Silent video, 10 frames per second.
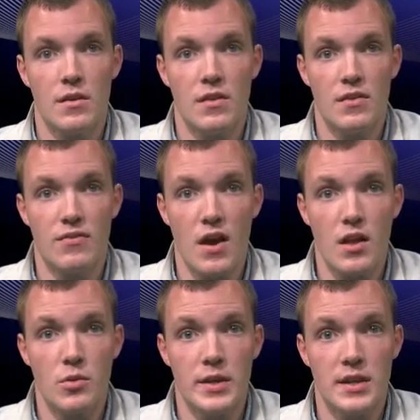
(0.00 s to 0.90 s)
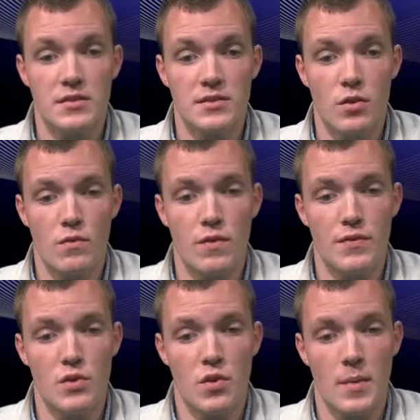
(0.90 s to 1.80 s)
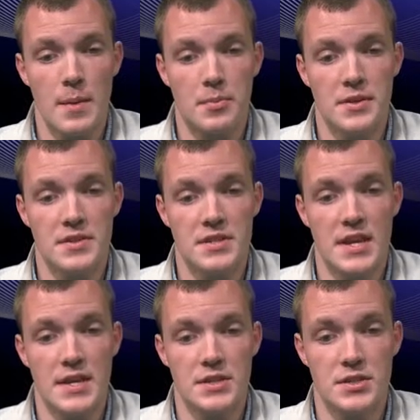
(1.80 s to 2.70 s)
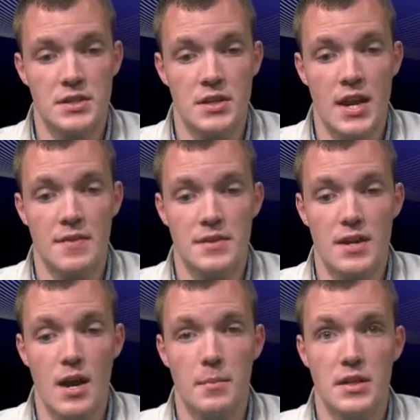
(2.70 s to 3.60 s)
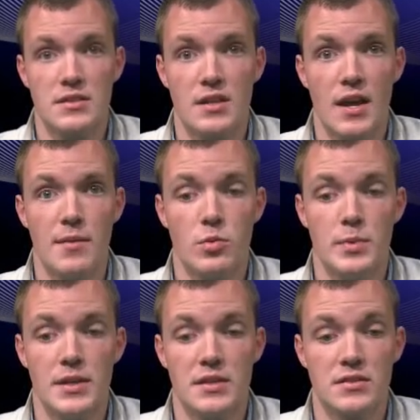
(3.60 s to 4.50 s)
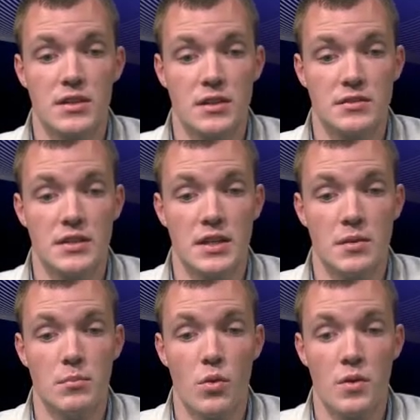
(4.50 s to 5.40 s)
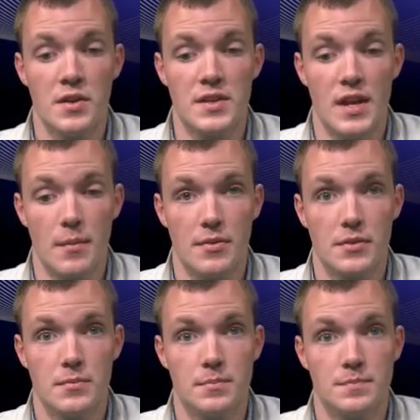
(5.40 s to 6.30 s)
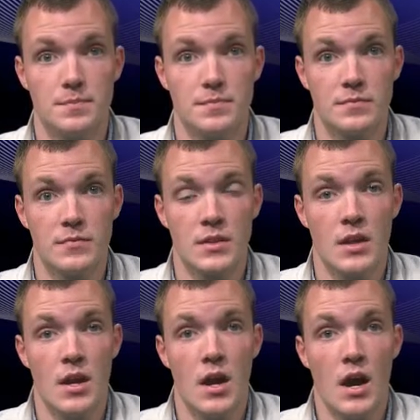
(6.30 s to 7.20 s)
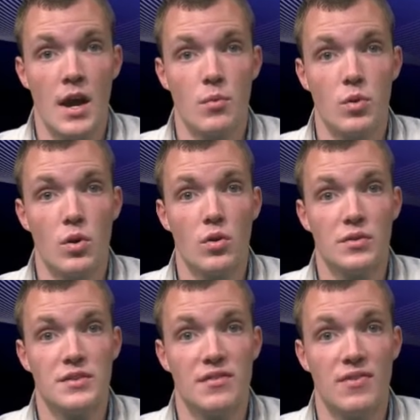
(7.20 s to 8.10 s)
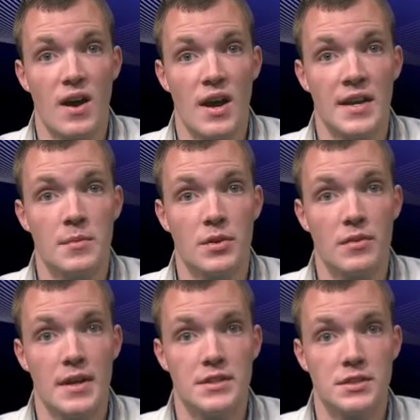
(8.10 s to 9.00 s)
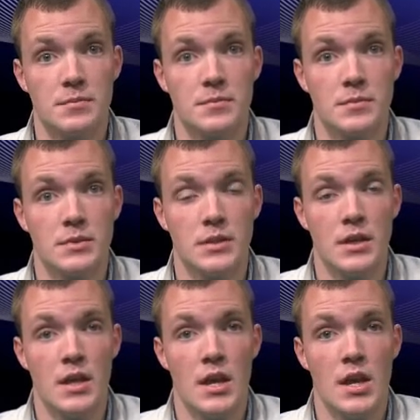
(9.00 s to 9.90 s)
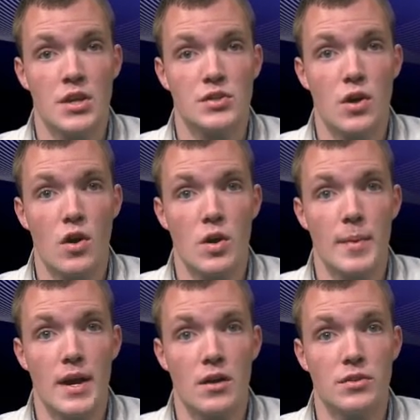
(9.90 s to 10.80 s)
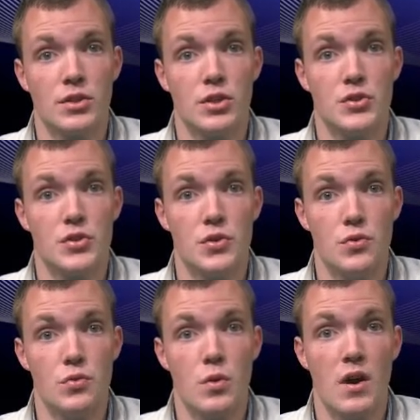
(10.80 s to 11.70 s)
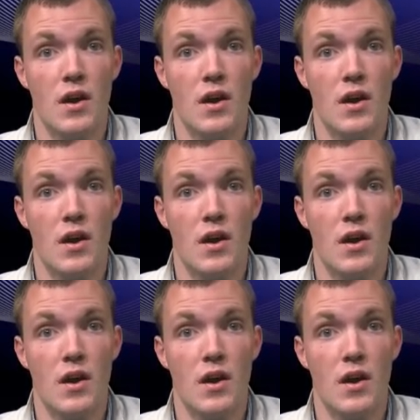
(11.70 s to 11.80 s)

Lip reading: The following is an overview of my presentation and the topics that I will be discussing more in depth. I will define immigration, talk about two